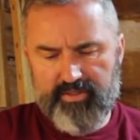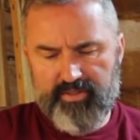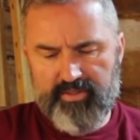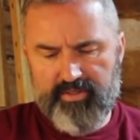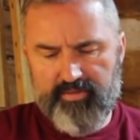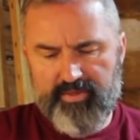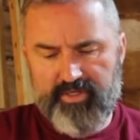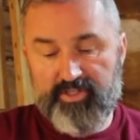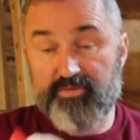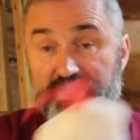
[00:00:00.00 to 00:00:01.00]
And
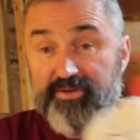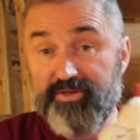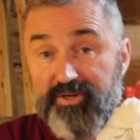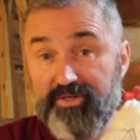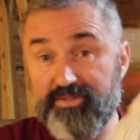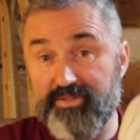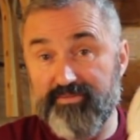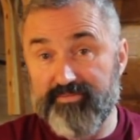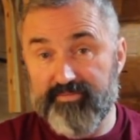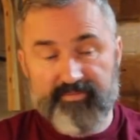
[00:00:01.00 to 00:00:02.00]
it's 300 yards.
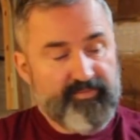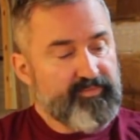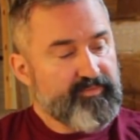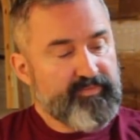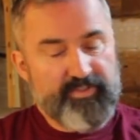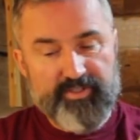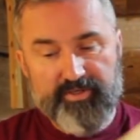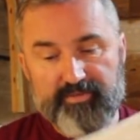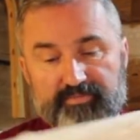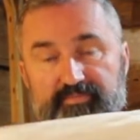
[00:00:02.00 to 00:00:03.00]

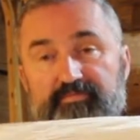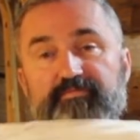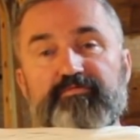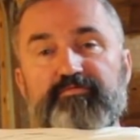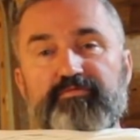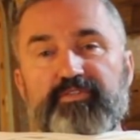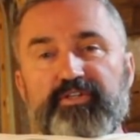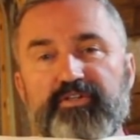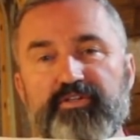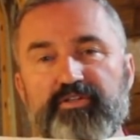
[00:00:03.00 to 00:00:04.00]
So
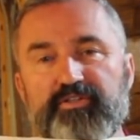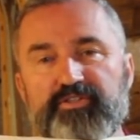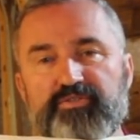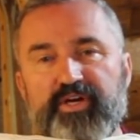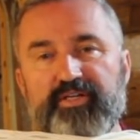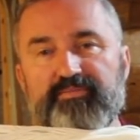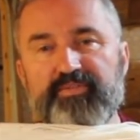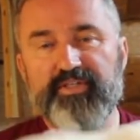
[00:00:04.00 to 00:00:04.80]
it's great.